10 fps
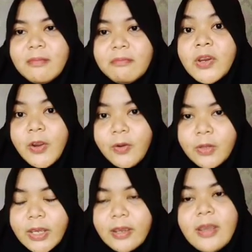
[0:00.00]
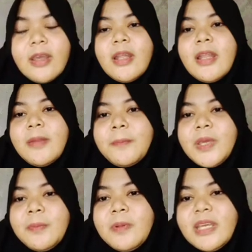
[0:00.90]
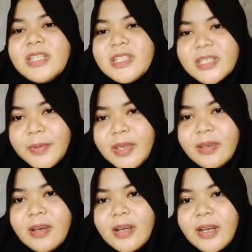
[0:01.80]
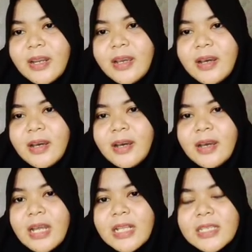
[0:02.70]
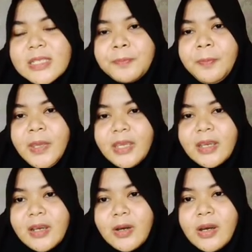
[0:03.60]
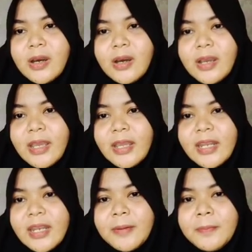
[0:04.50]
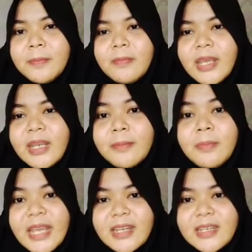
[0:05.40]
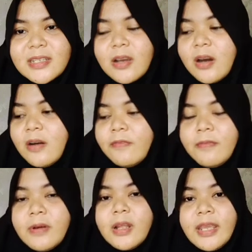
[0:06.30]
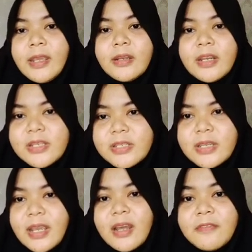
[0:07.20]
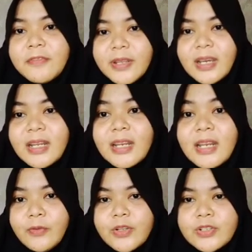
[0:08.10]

Creole. People in Jamaican speak in a blending of English and African language.